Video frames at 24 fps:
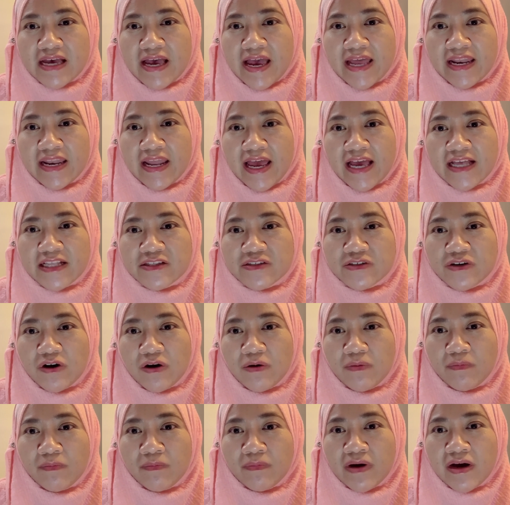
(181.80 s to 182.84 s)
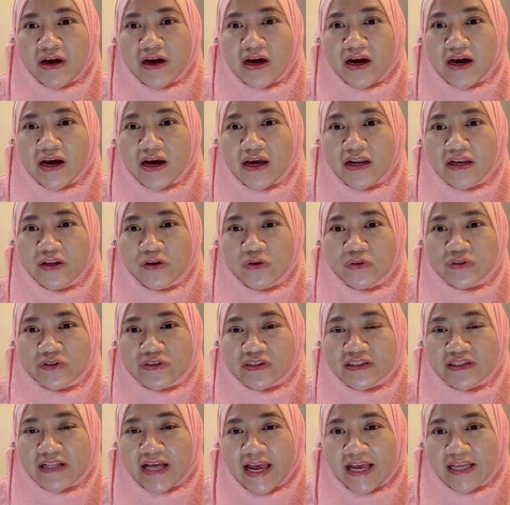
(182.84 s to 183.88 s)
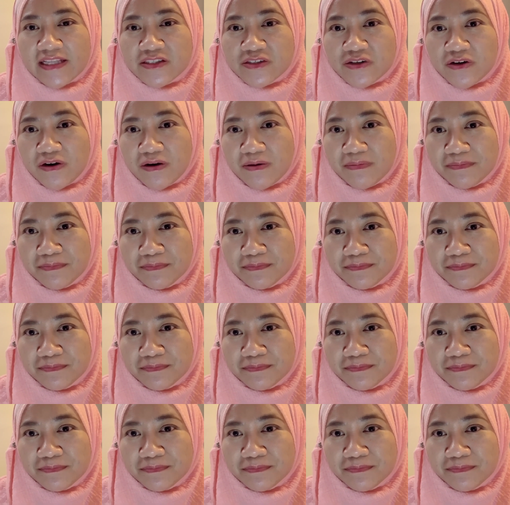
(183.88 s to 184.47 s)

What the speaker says: an atom a neutral atom?